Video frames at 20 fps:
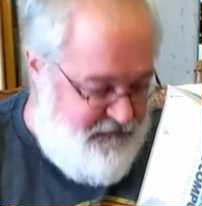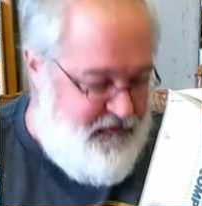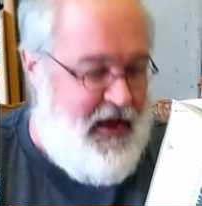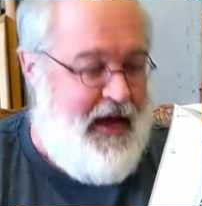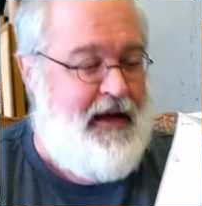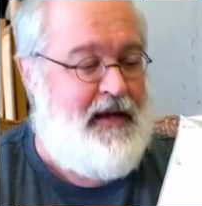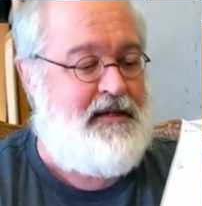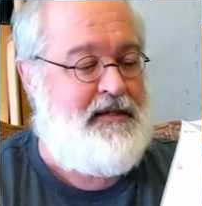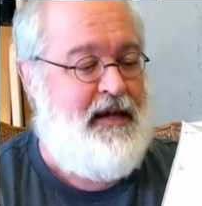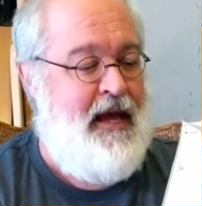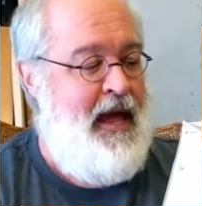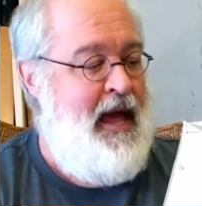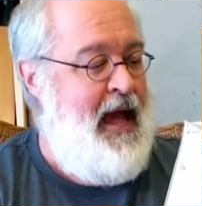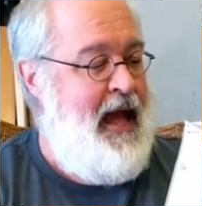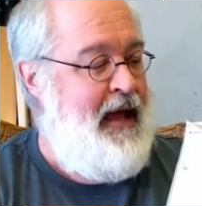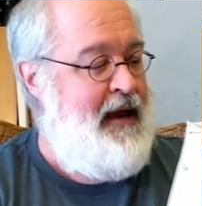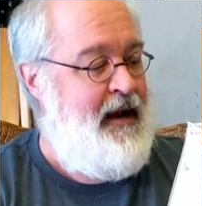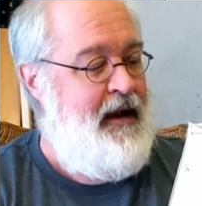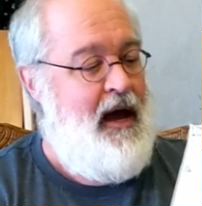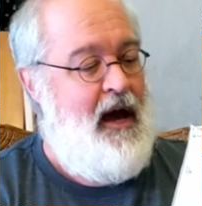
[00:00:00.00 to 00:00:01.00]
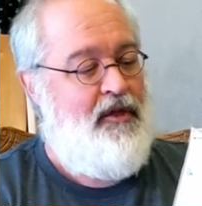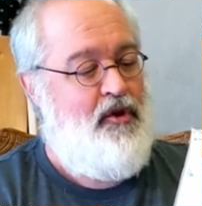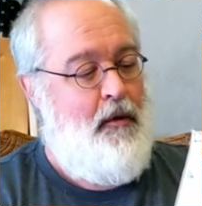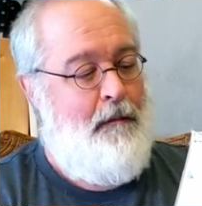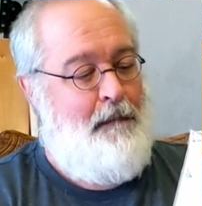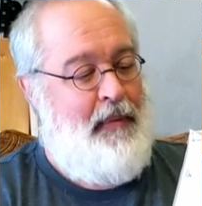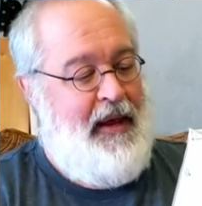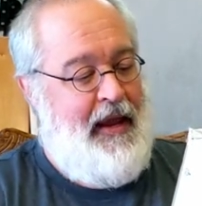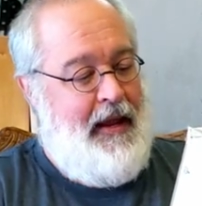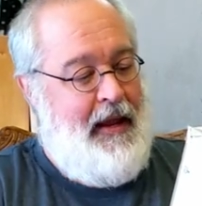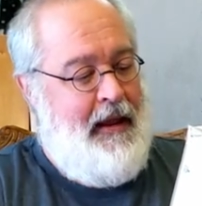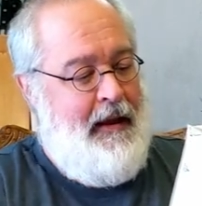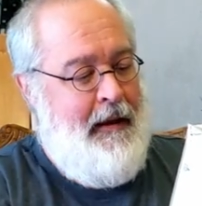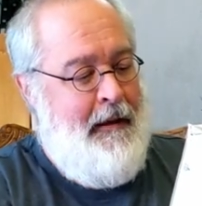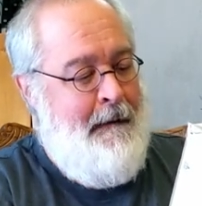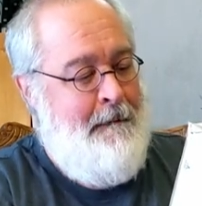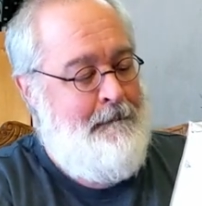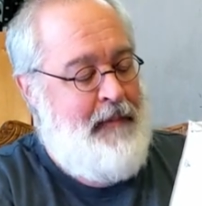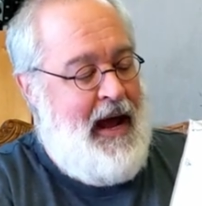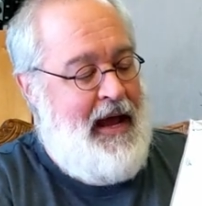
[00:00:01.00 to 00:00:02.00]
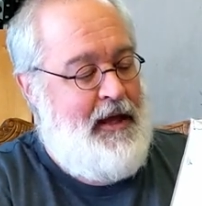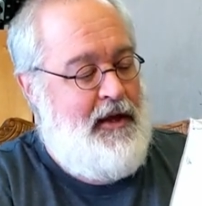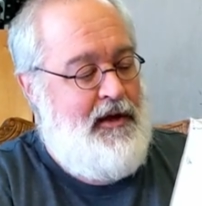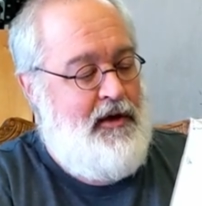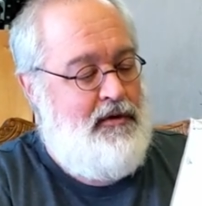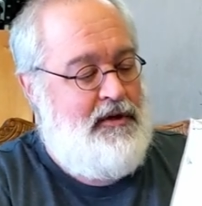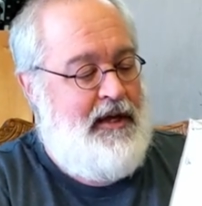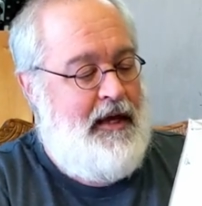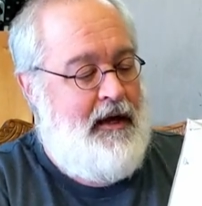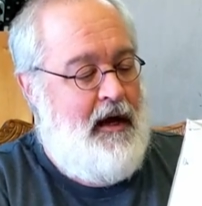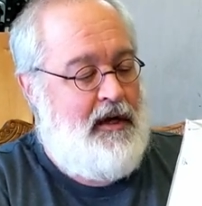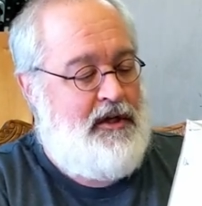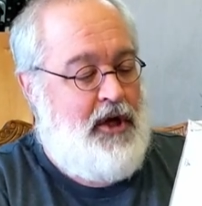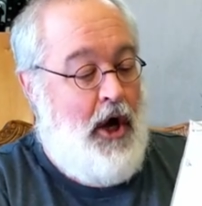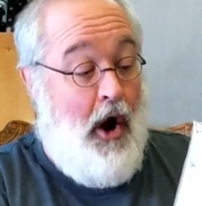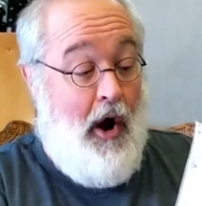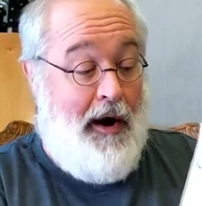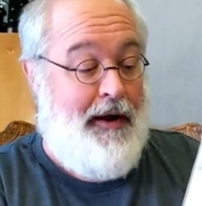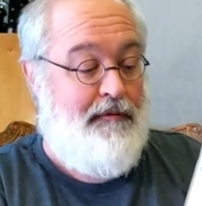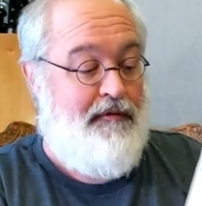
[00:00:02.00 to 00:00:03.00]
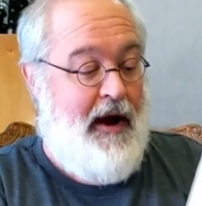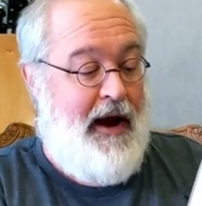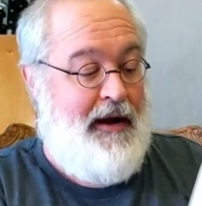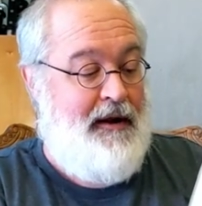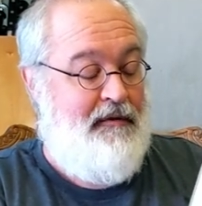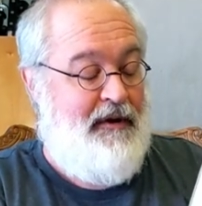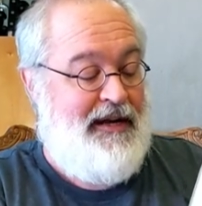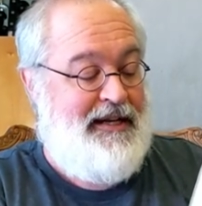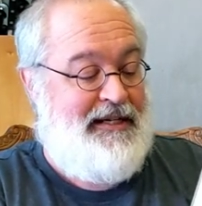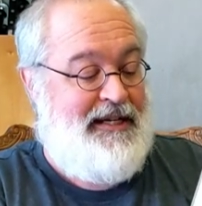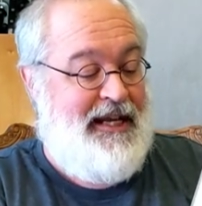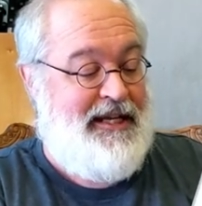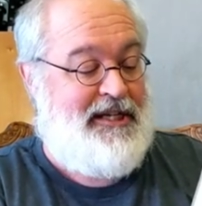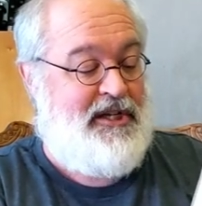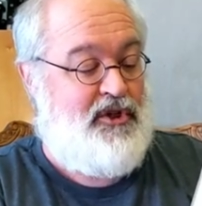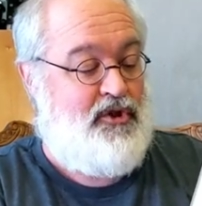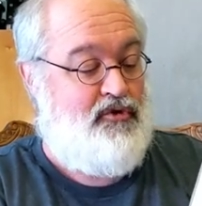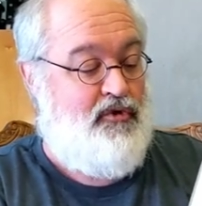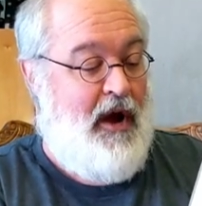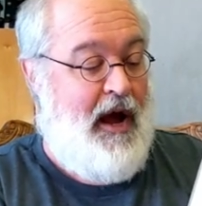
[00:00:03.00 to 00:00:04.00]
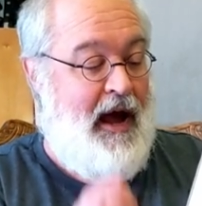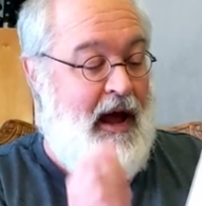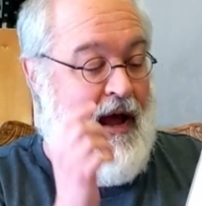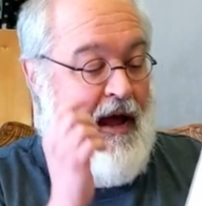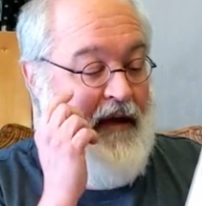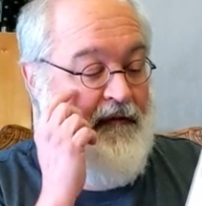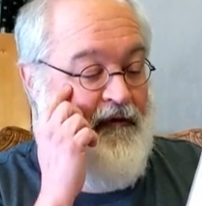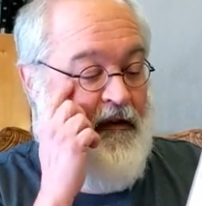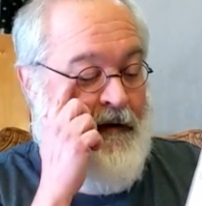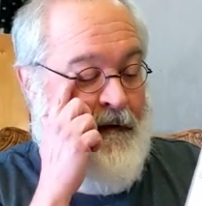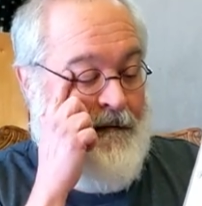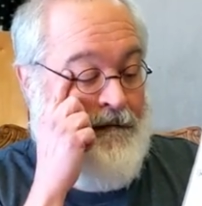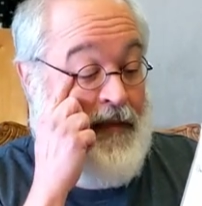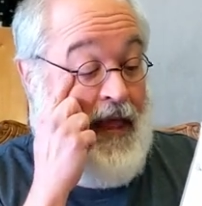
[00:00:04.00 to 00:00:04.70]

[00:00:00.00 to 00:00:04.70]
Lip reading: effects. And another B, by using Atari Writer and disk drive,